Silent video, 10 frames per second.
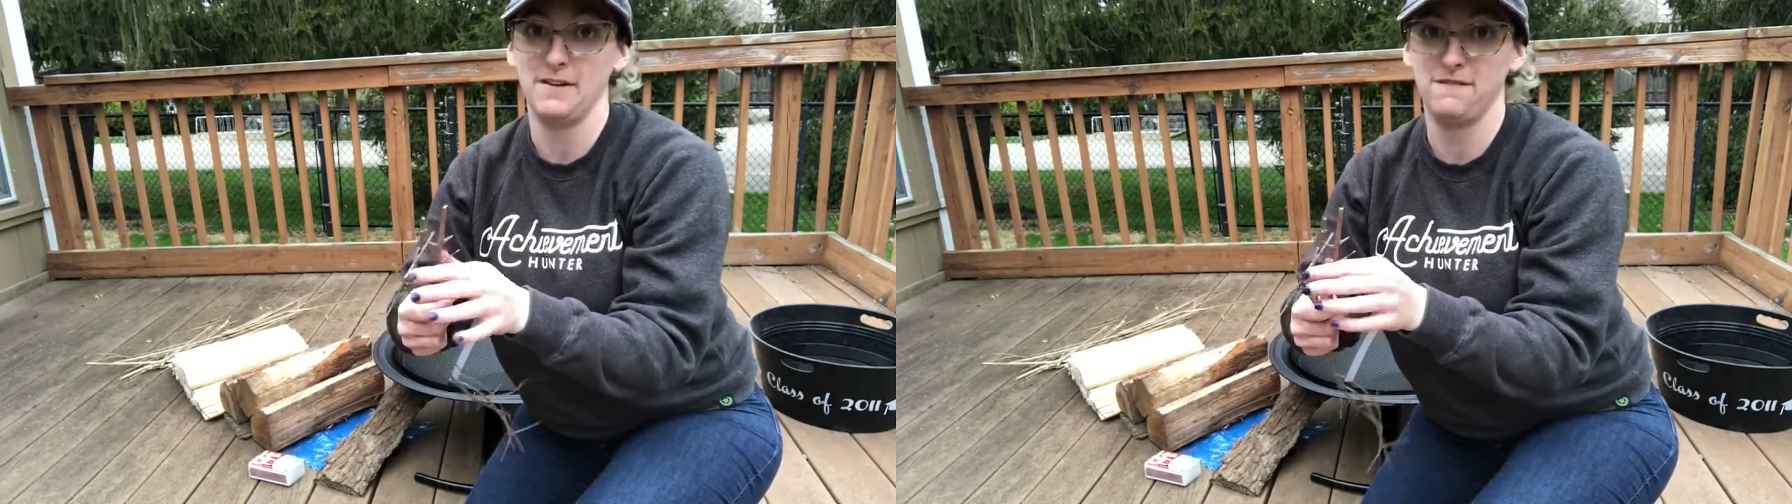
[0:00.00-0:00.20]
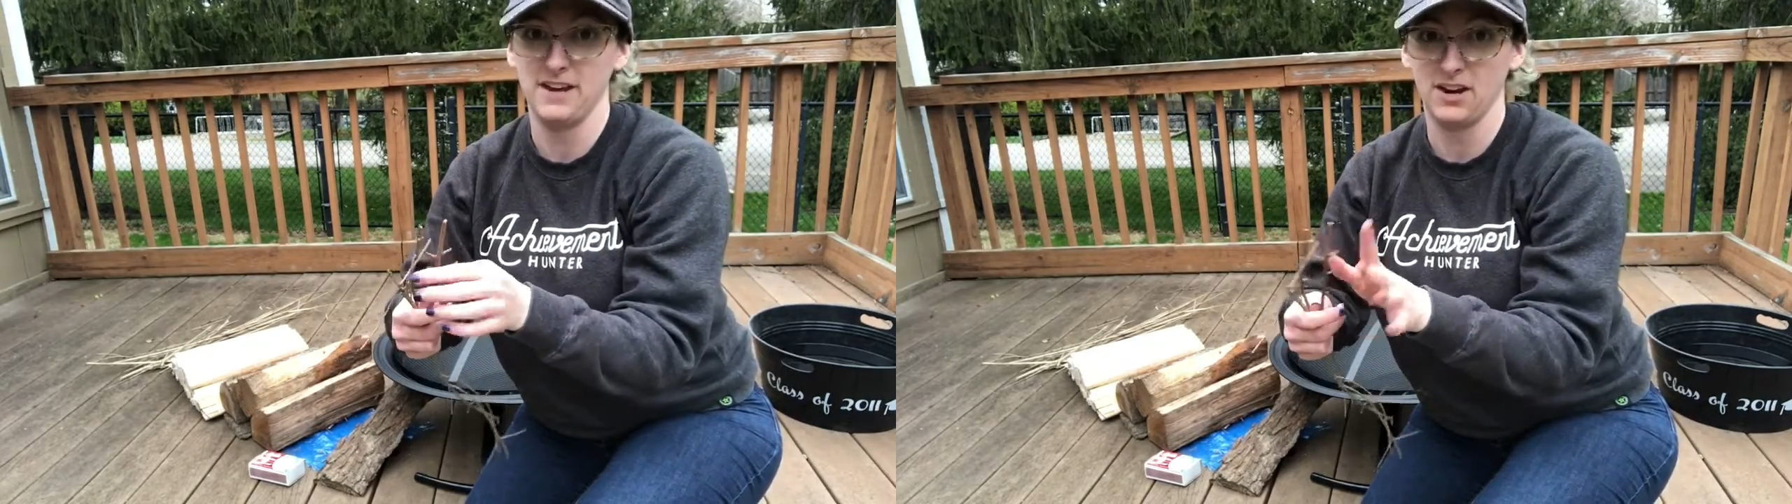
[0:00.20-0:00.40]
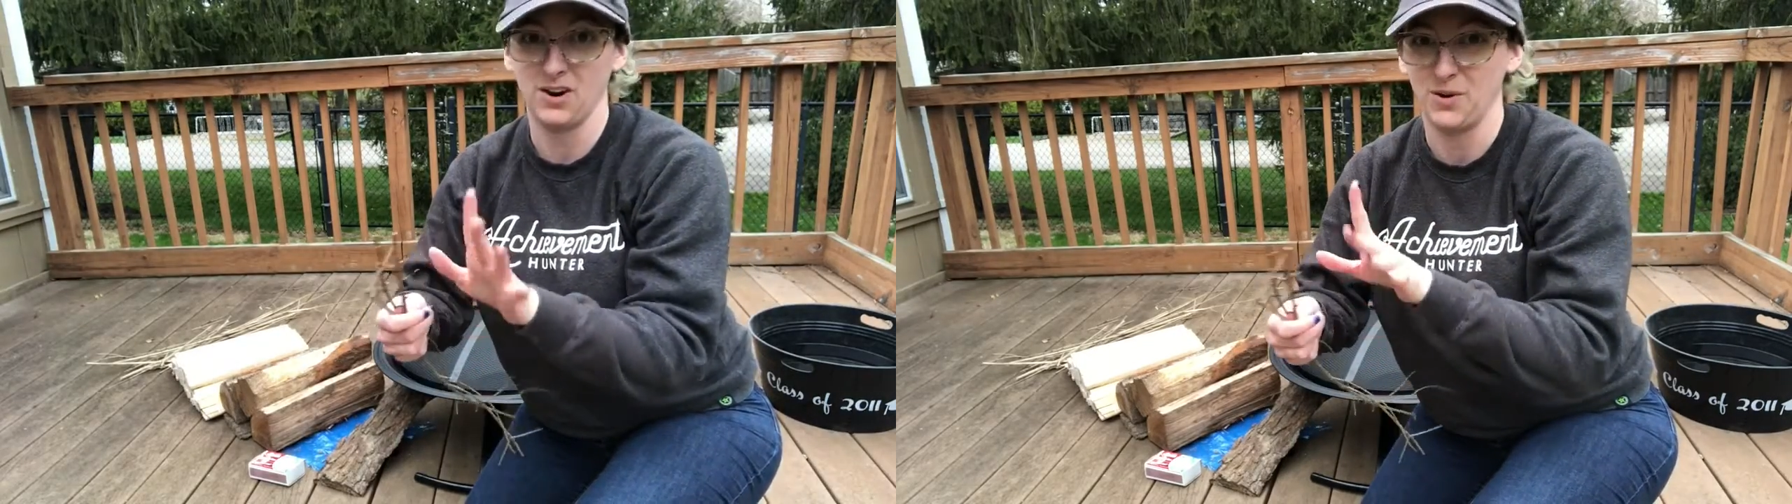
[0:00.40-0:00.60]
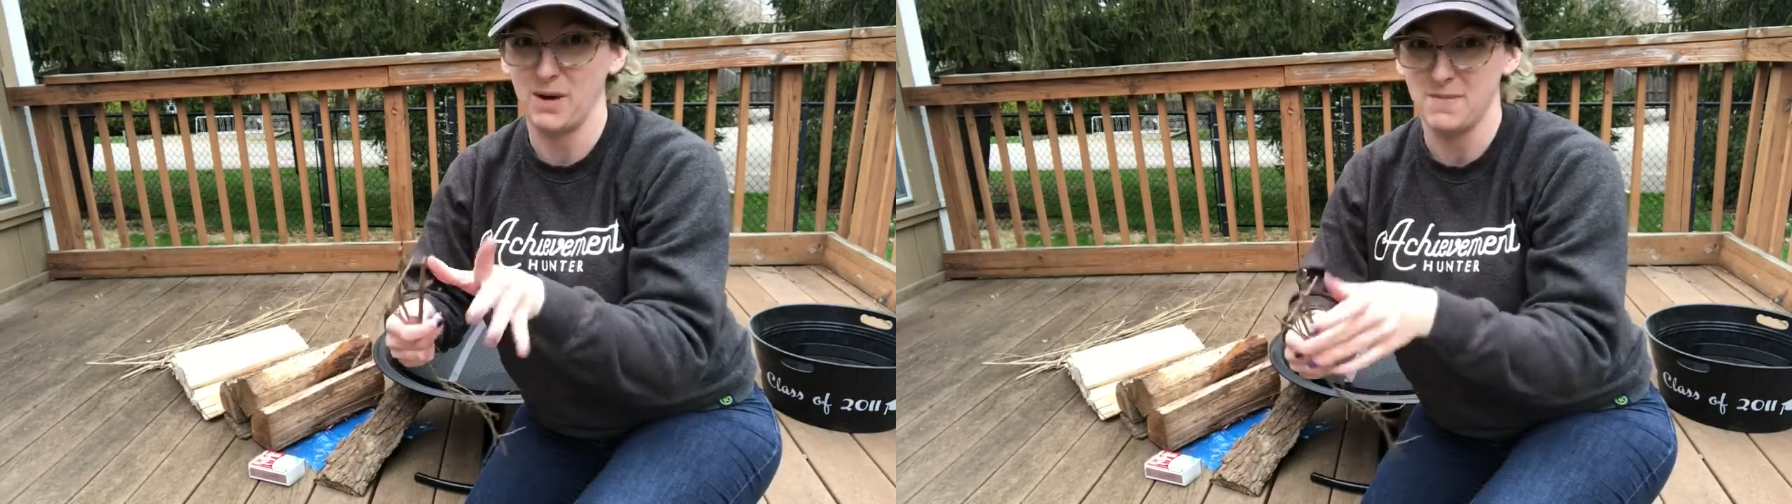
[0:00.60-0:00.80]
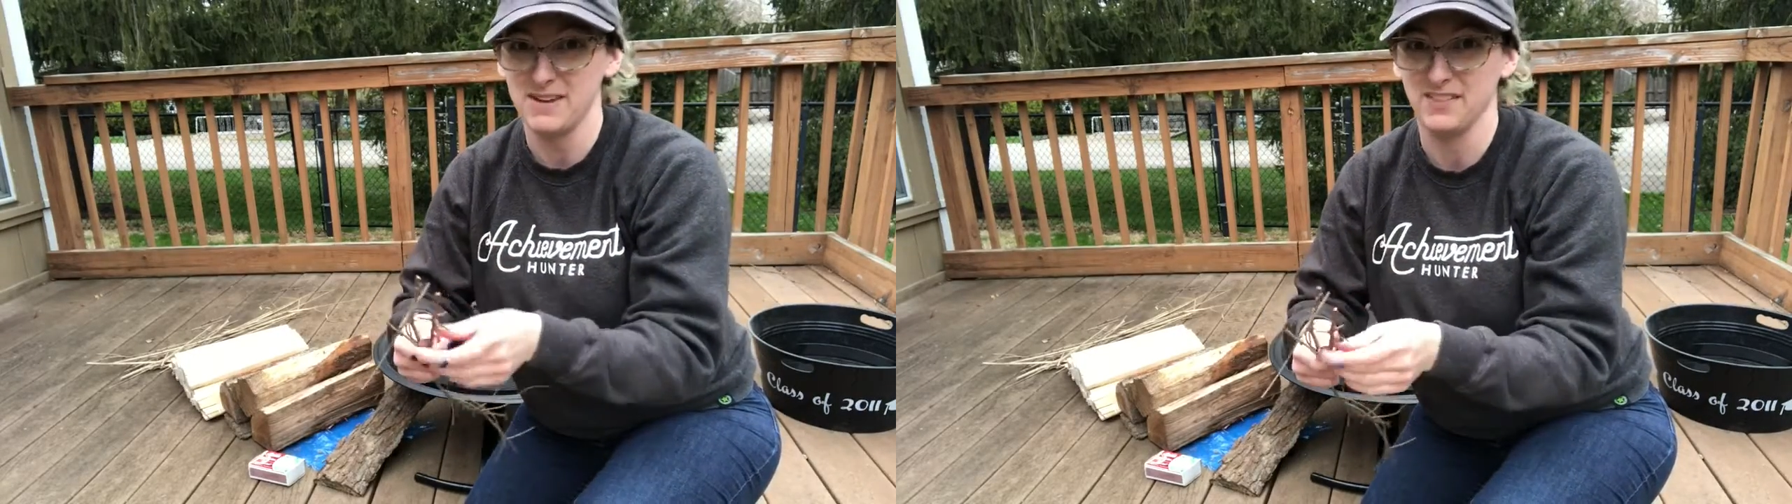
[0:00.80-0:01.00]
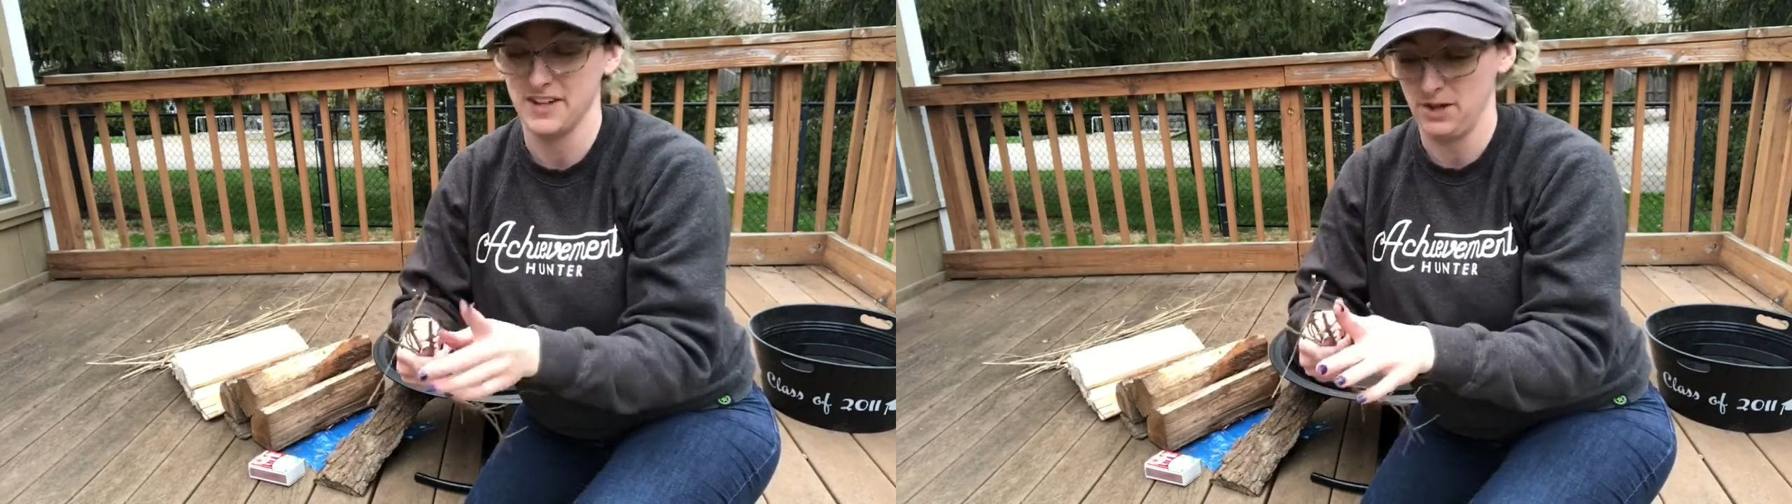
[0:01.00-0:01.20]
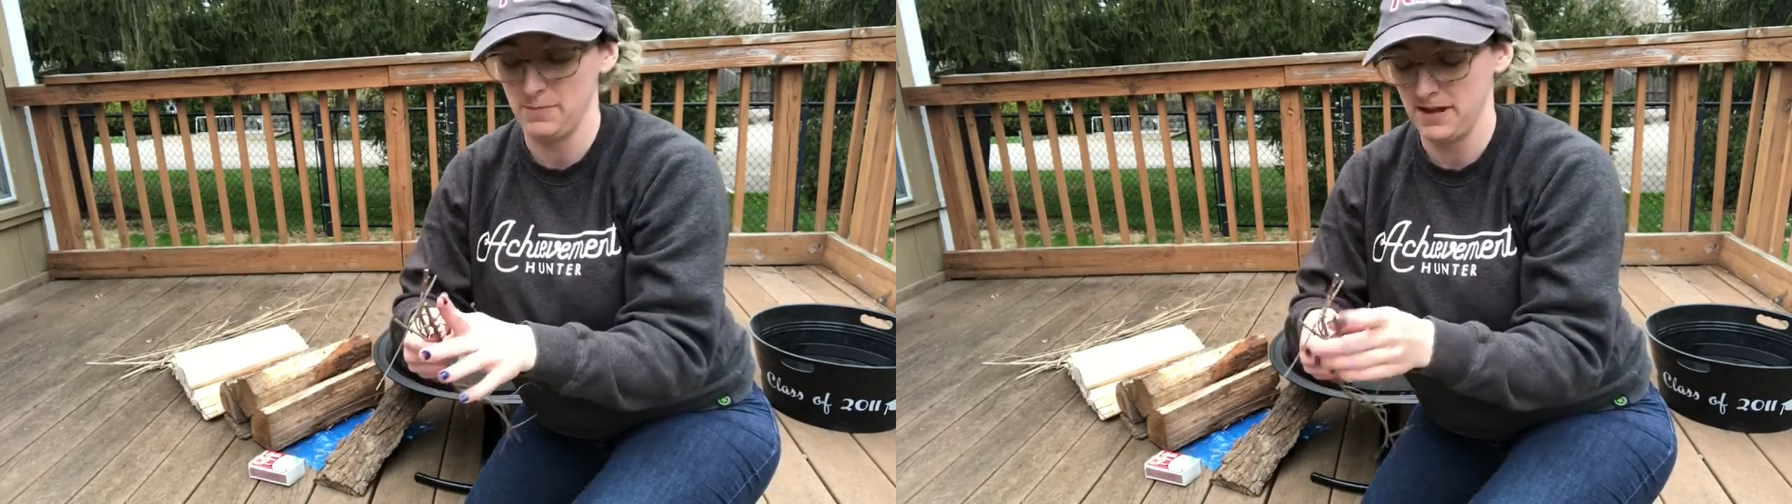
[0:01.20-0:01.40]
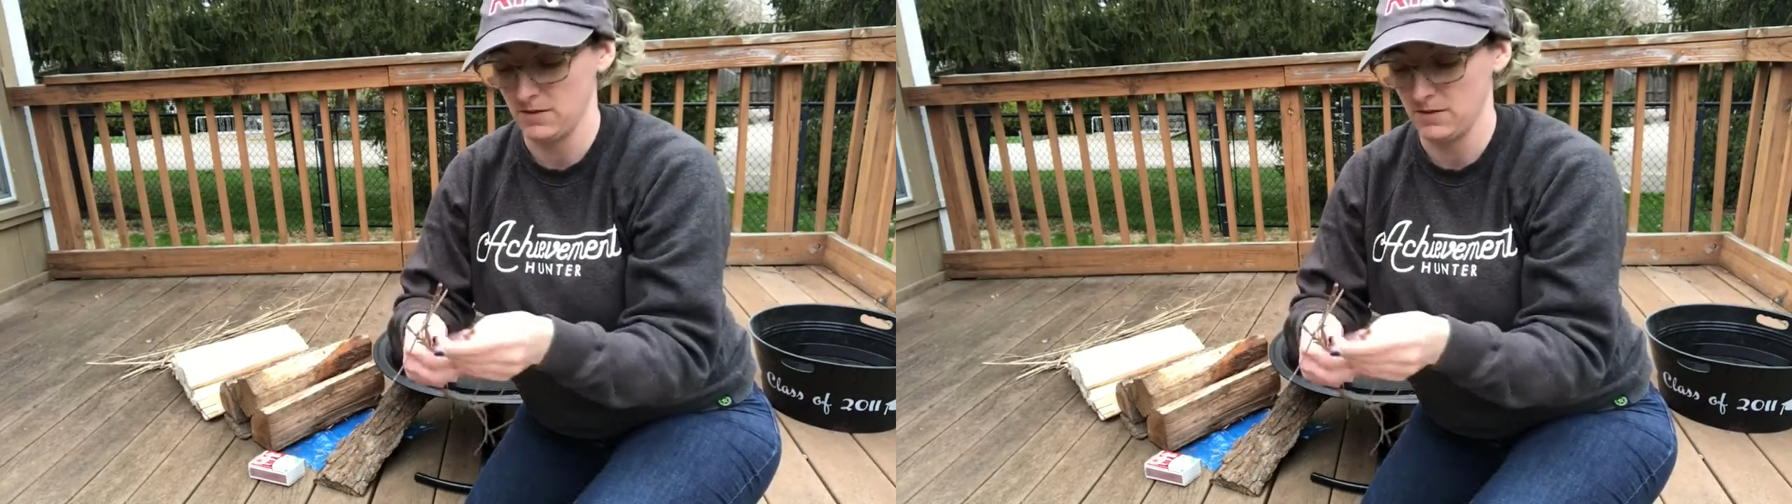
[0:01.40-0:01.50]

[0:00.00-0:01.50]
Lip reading: finger or maybe a little bit